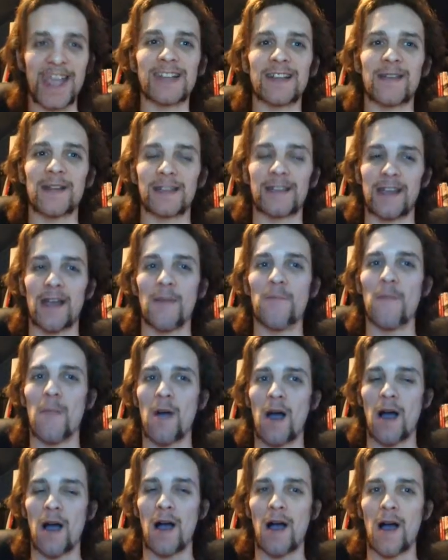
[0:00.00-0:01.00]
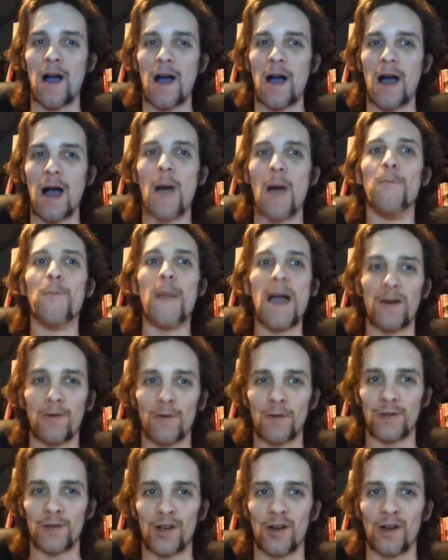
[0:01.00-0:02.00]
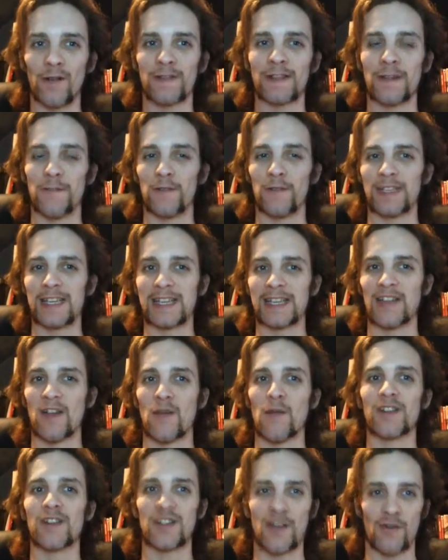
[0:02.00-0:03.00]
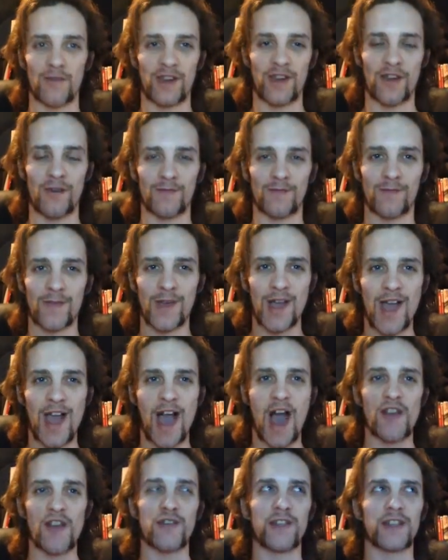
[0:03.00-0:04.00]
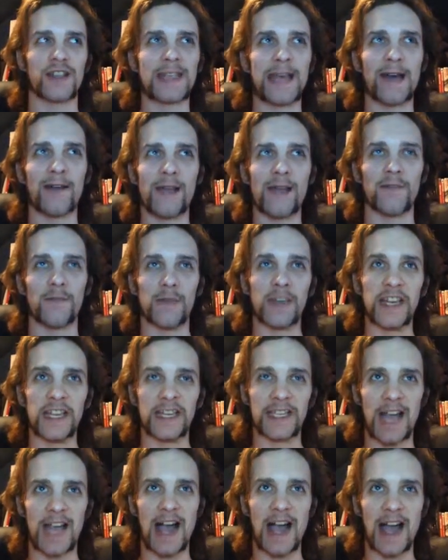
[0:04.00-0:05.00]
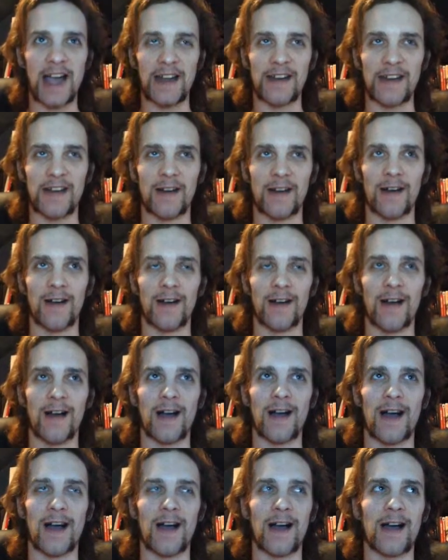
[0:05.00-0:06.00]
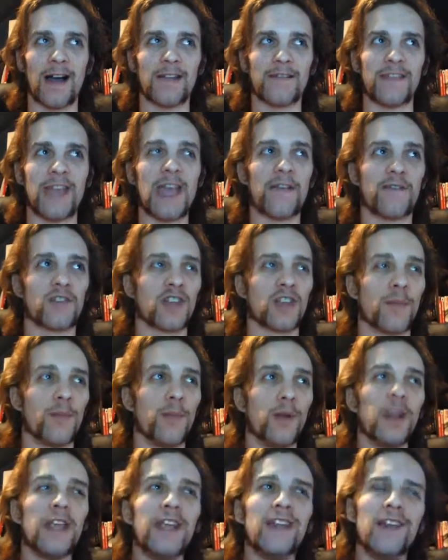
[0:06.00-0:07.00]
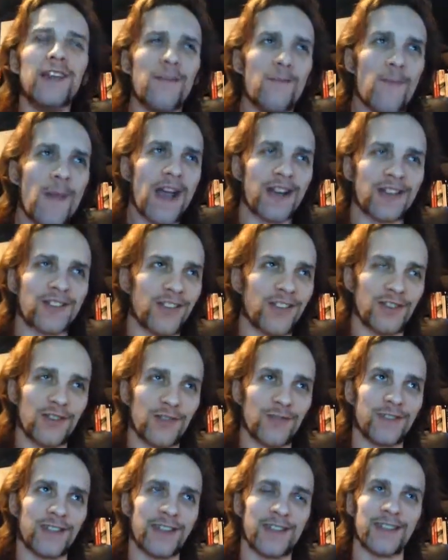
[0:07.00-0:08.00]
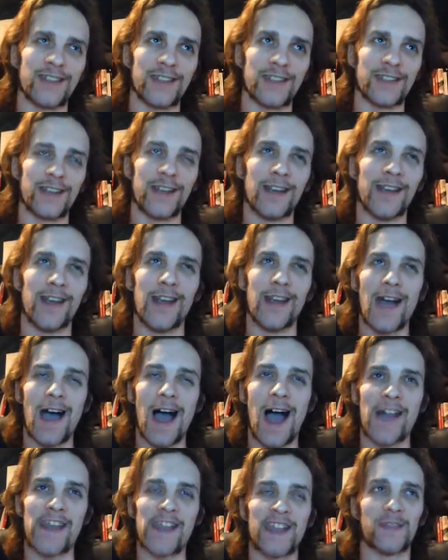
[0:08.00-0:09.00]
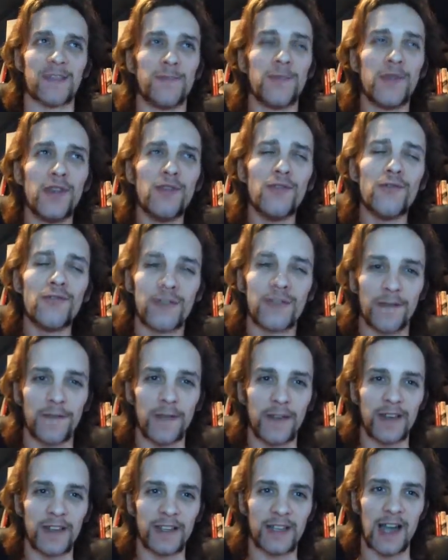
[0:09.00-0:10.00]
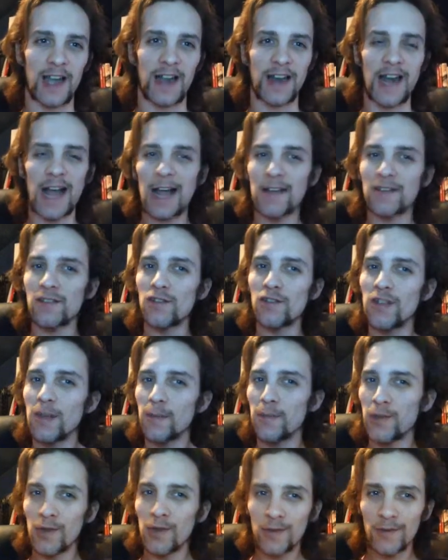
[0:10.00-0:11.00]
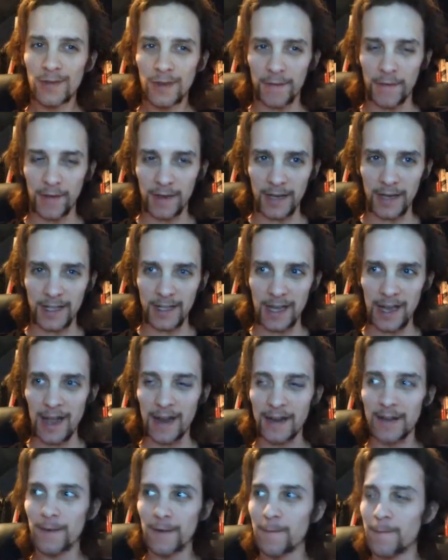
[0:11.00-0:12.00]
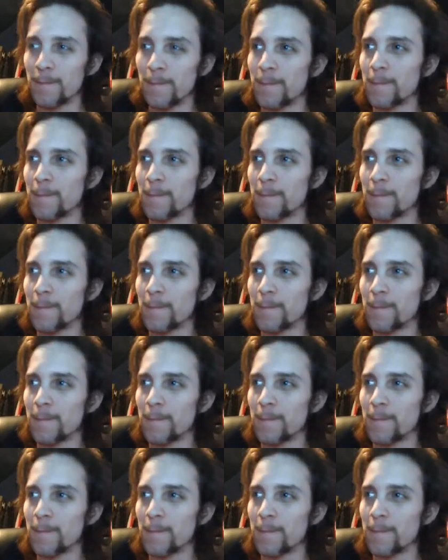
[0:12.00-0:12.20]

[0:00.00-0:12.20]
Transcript: it is actually a meld of San Francisco and Tokyo. And you can tell that from the design. They have just completely meshed the two cities. And it is beautifully designed, absolutely beautifully designed.